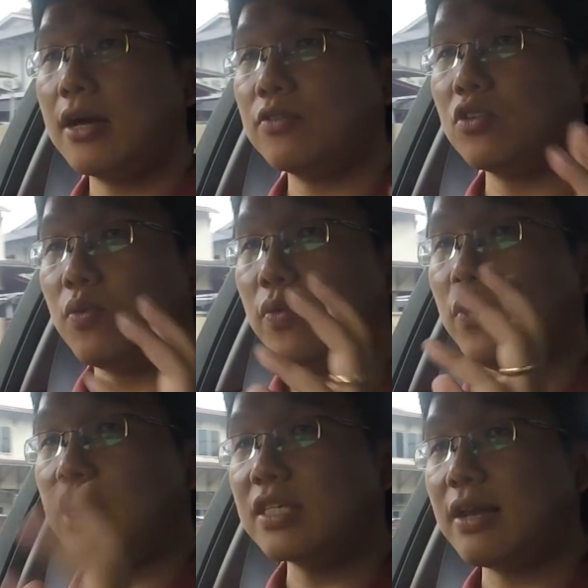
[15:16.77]
So
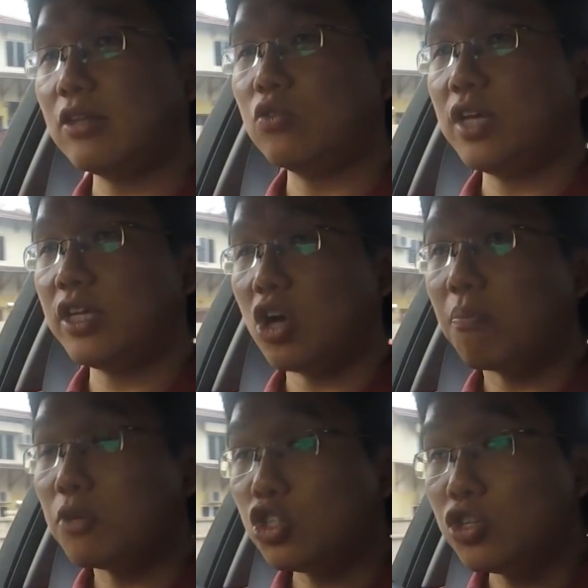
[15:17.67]
with this, I'd like to take the
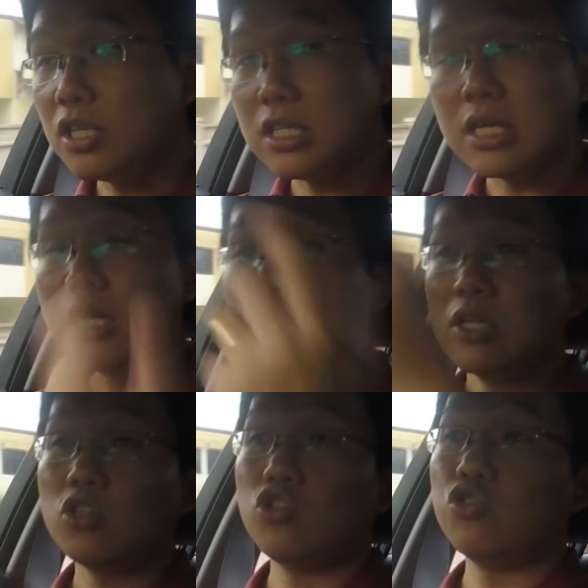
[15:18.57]
opportunity
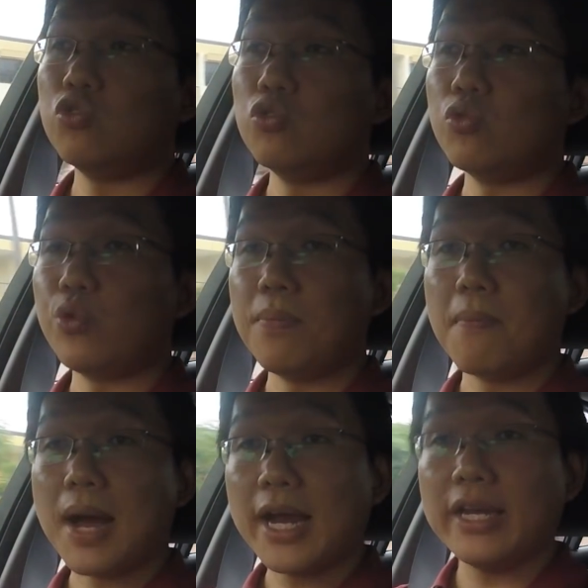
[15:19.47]
to
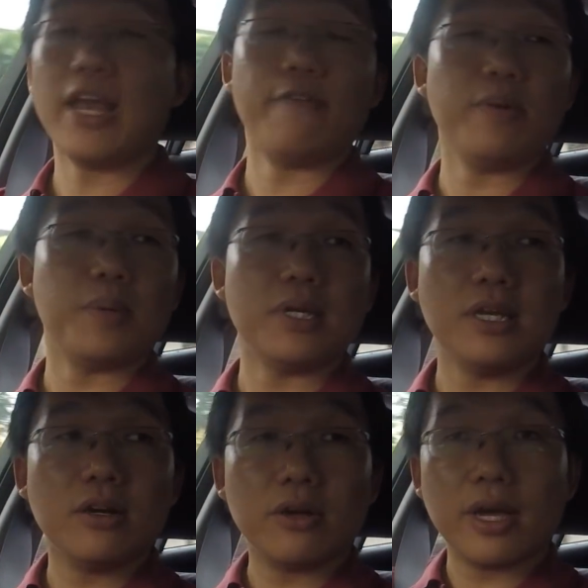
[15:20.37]
remind
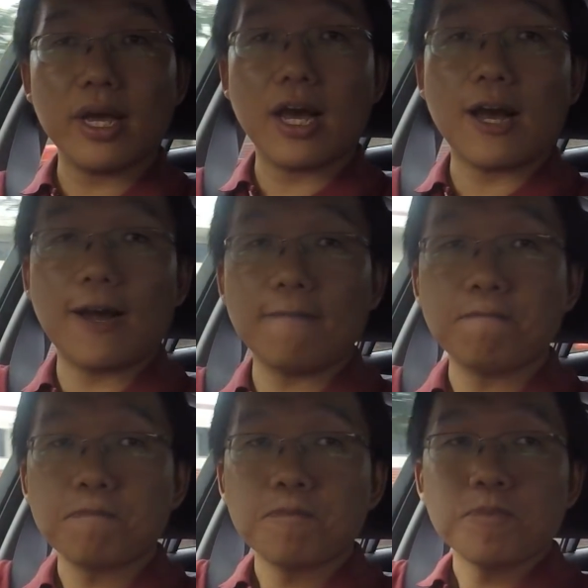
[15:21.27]
everybody, okay,
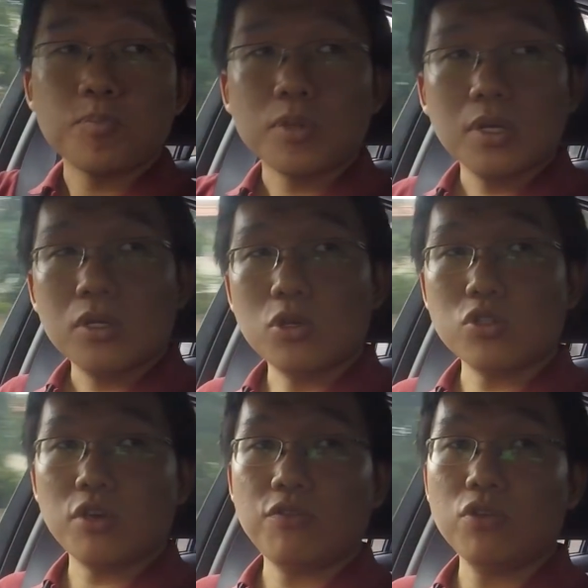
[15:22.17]

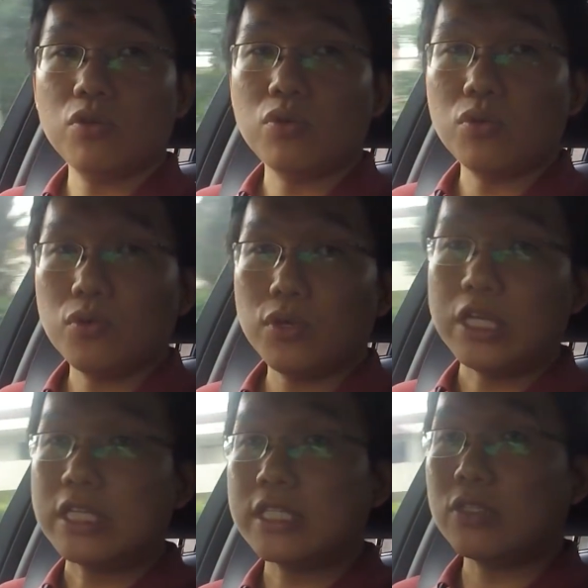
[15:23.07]
those of you
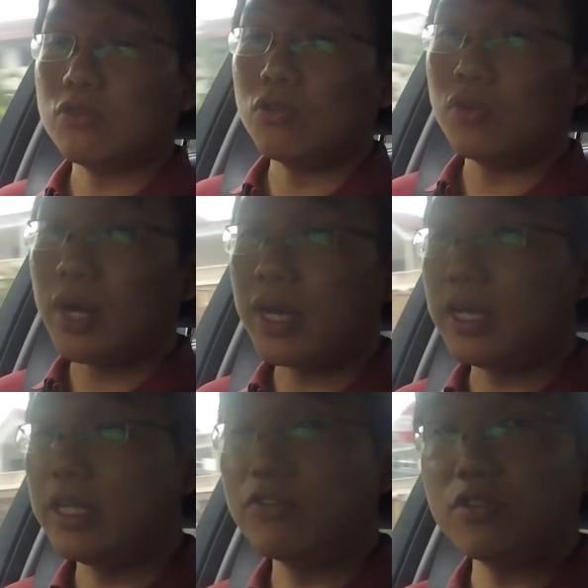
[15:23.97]
who are
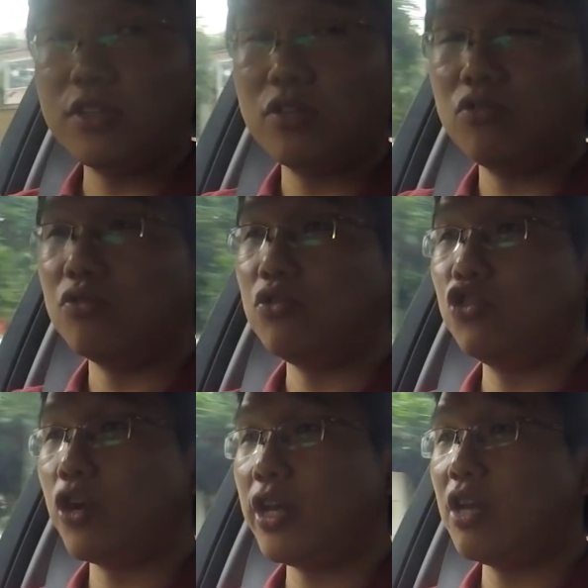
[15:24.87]
interested to
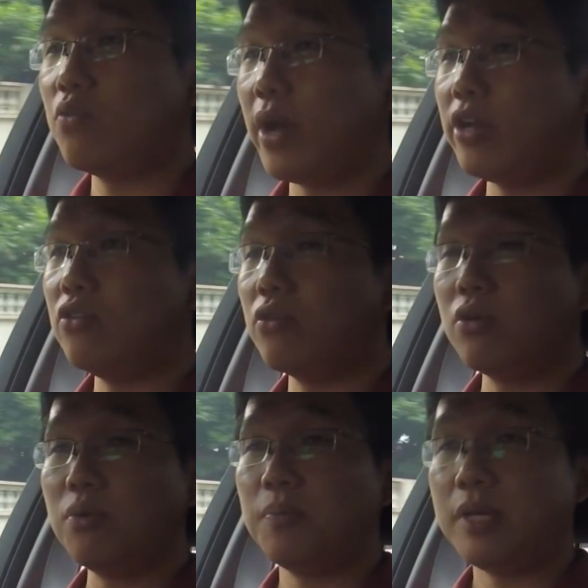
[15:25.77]
join Evo
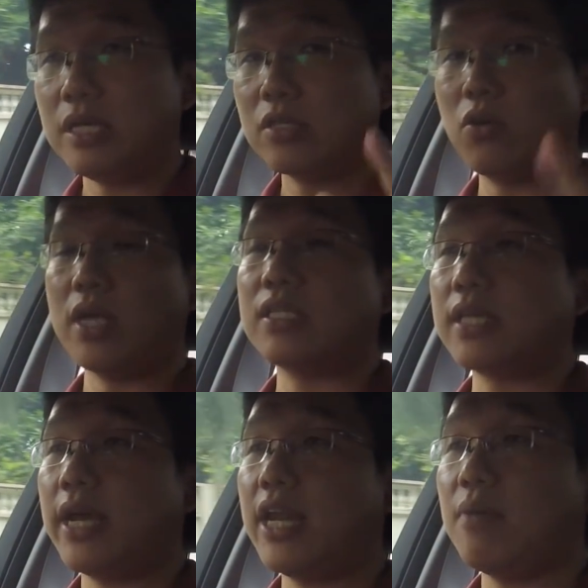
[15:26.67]
Enduro, please go and
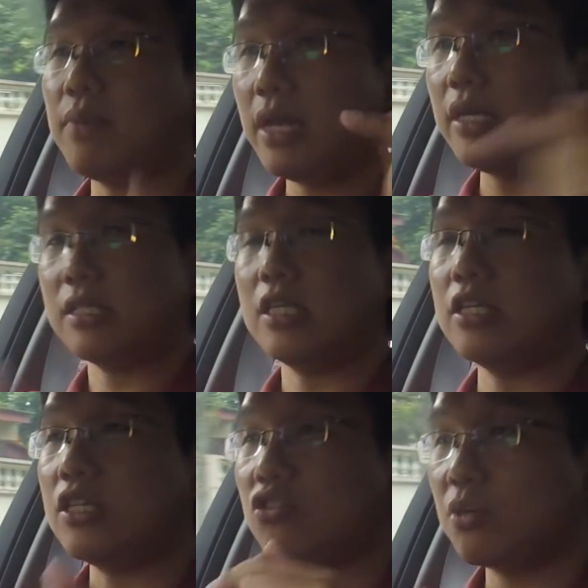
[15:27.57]
sign up. Link is in the
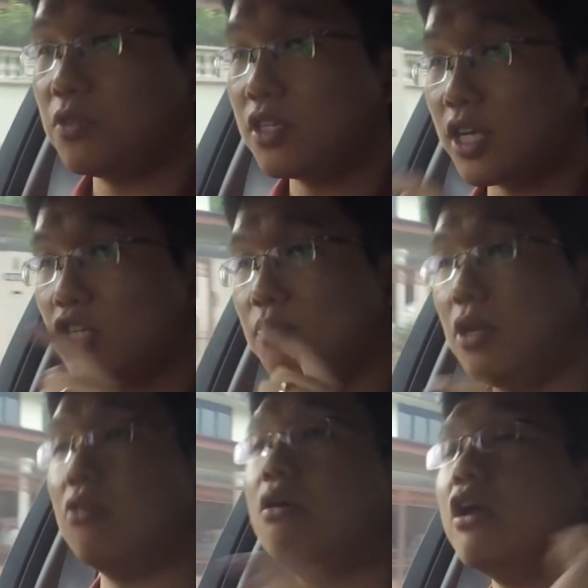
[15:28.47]
description section
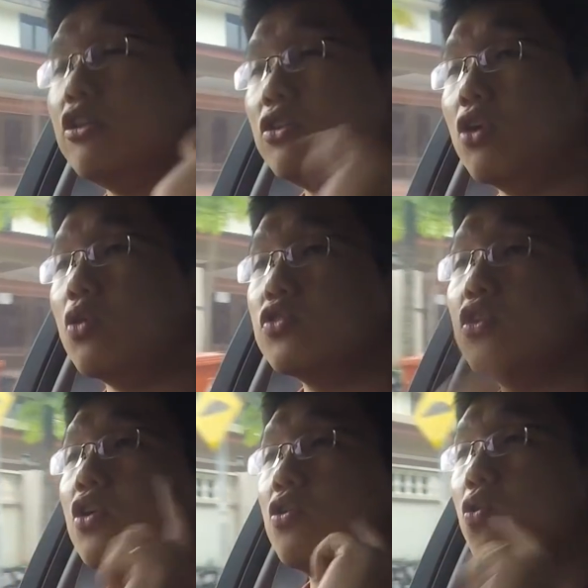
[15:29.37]
below. Those
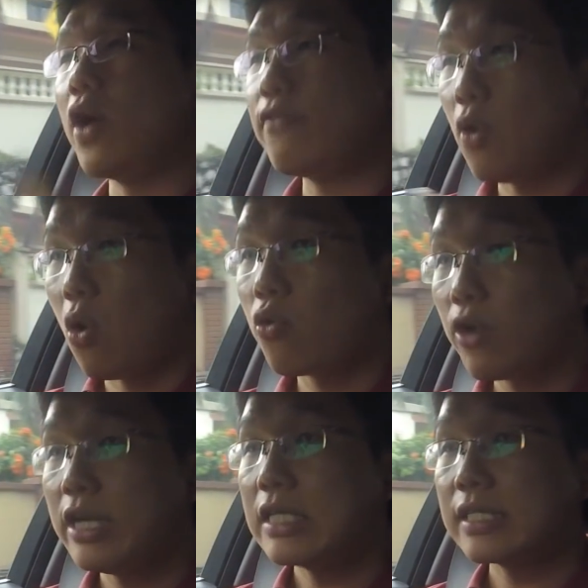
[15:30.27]
who have
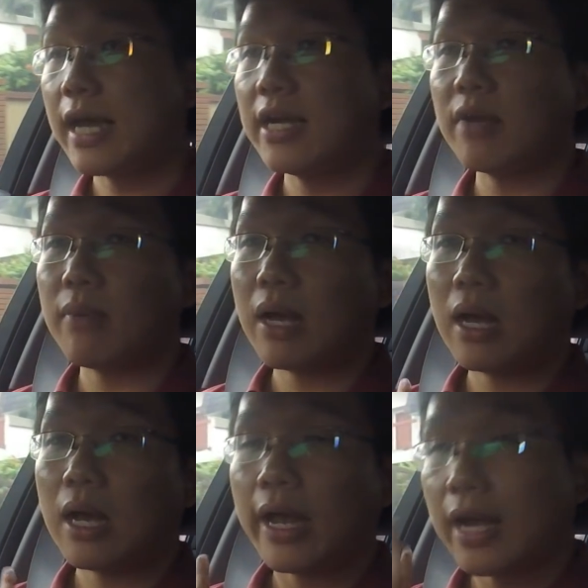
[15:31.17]
already signed up,
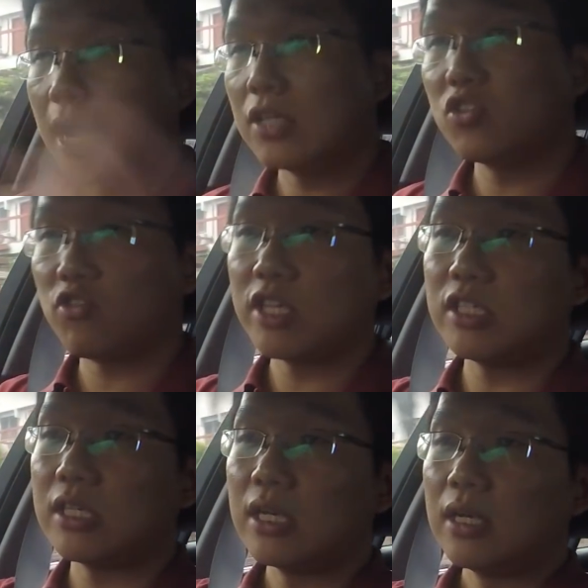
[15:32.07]
I can't
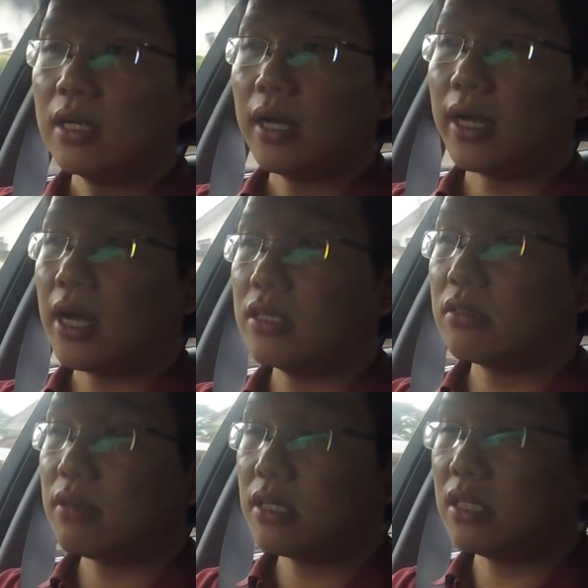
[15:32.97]
stress
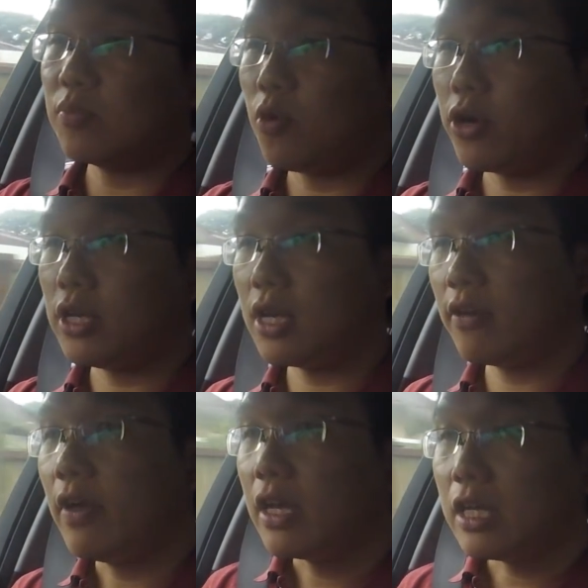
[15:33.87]
this point
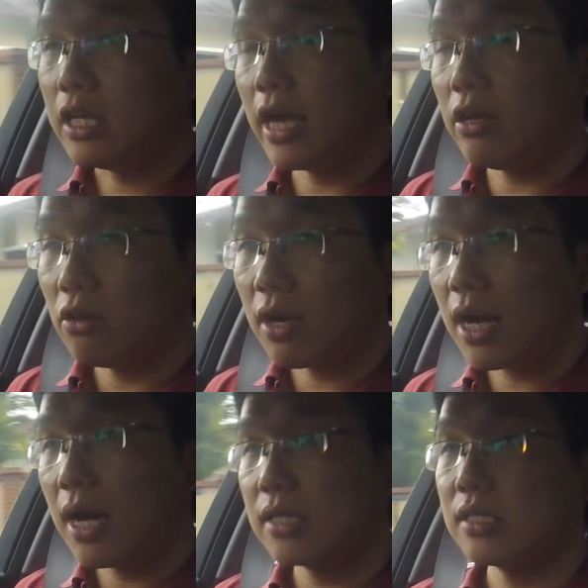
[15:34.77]
enough. Get your
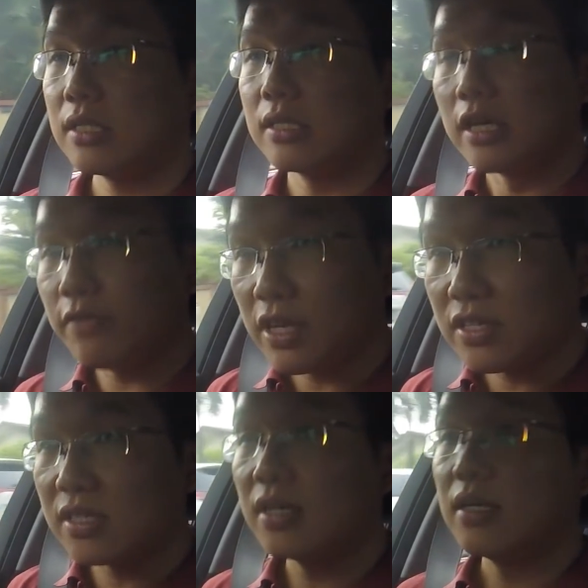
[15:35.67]
car
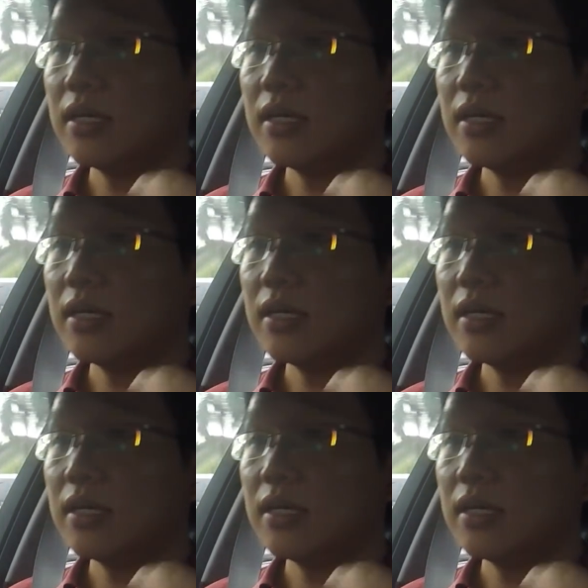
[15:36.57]
serviced